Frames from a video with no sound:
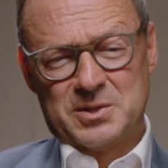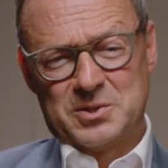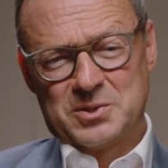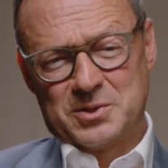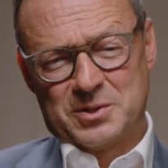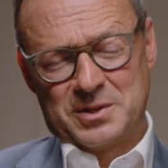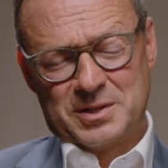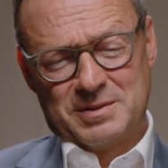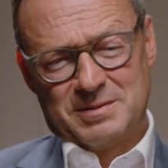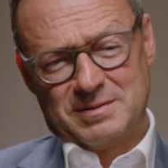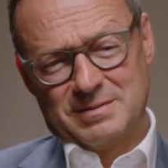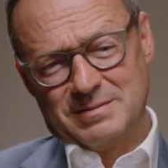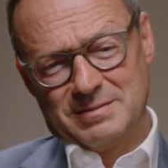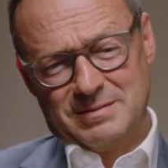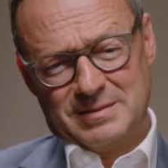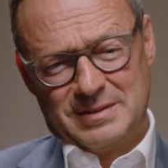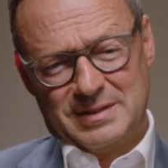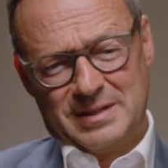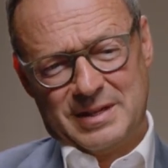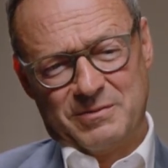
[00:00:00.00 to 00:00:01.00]
of started
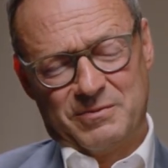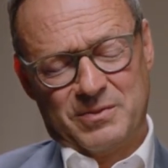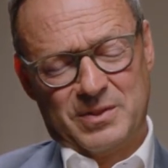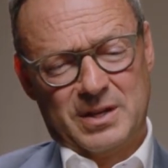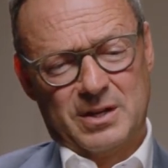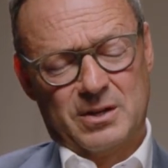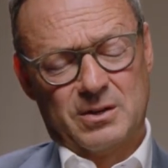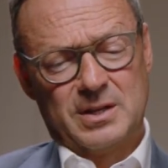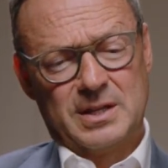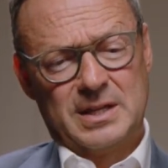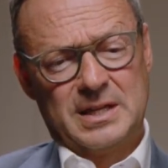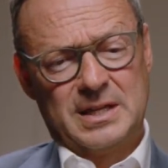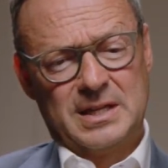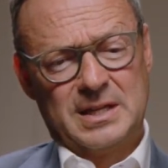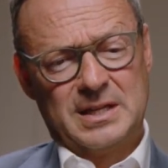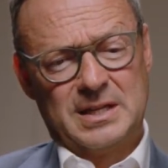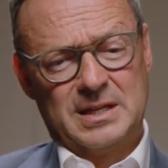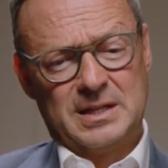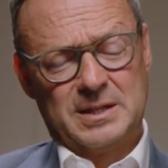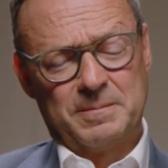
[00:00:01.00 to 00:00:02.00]
life there. And
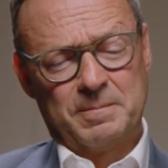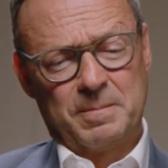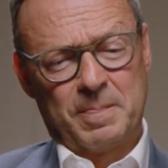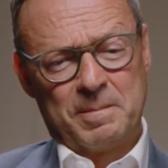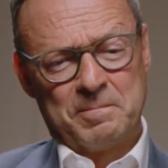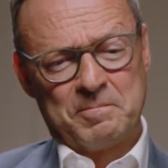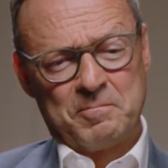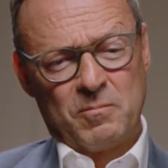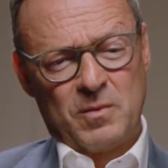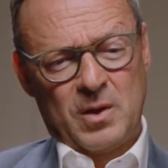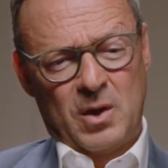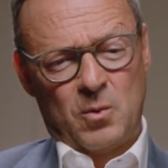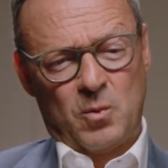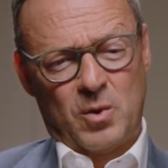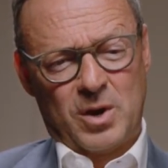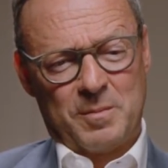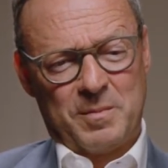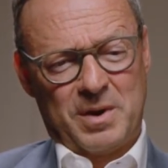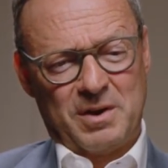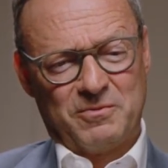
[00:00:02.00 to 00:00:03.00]
then
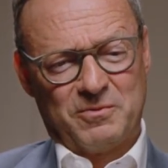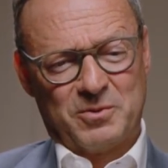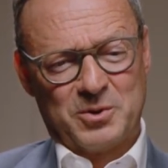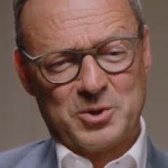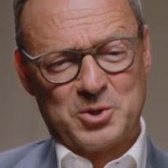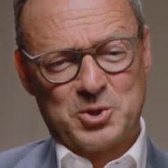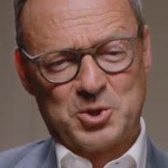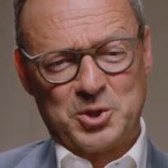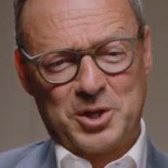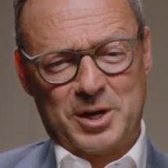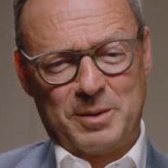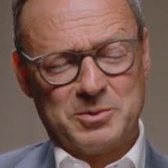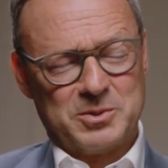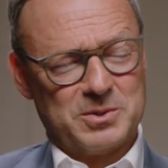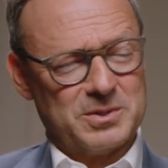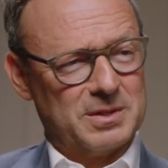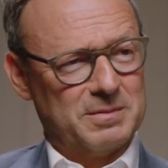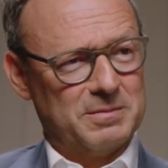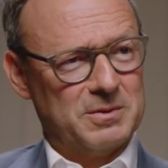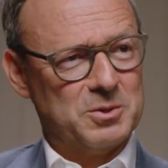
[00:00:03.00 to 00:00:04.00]
one of my first jobs
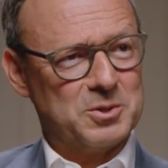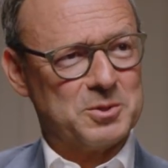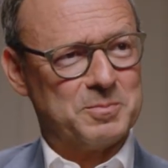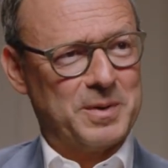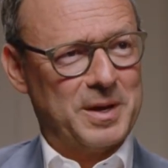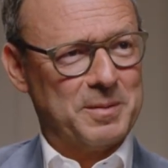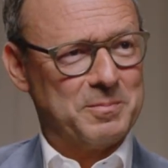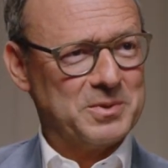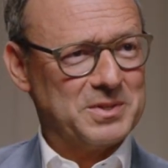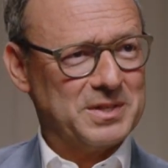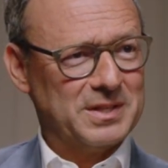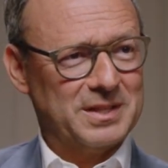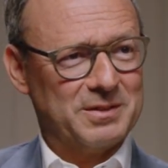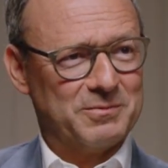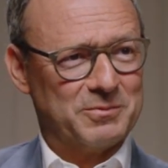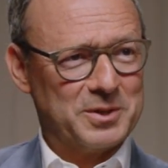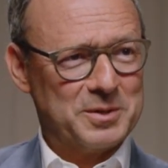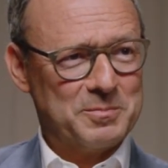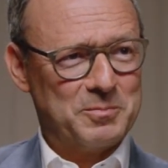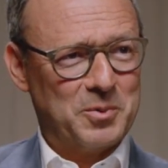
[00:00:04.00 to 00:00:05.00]
as a newspaper
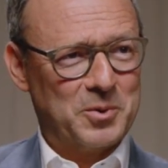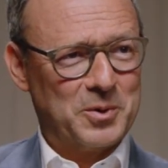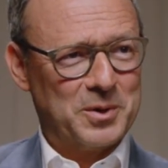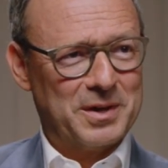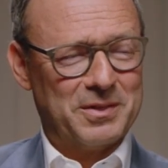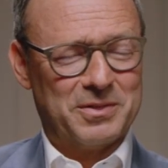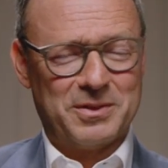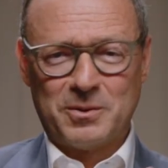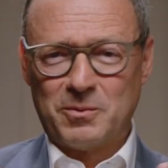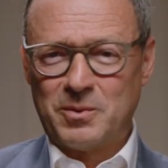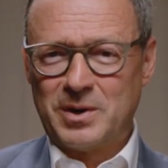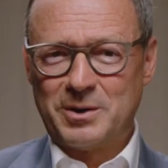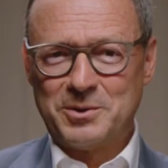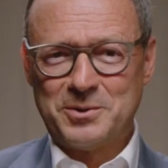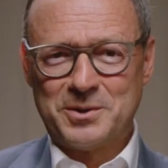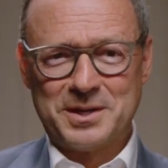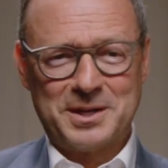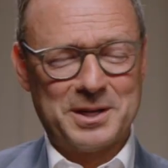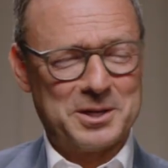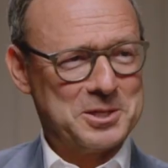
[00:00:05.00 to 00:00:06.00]
delivery boy, I thought, wow,
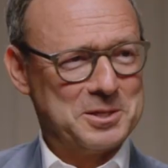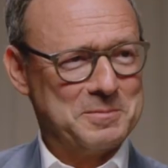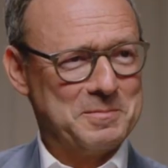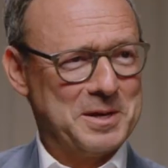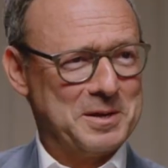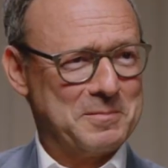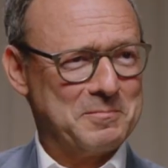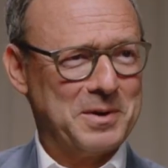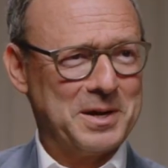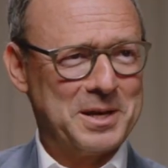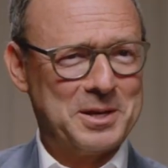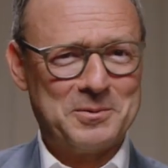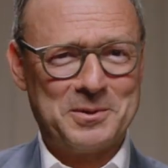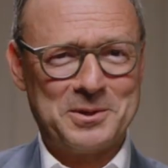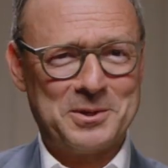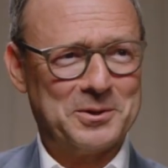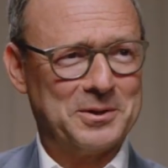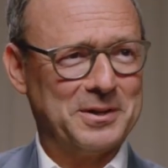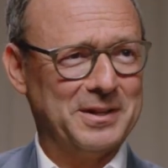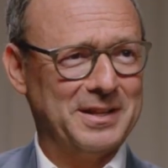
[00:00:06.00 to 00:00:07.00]
you can actually make money when you're an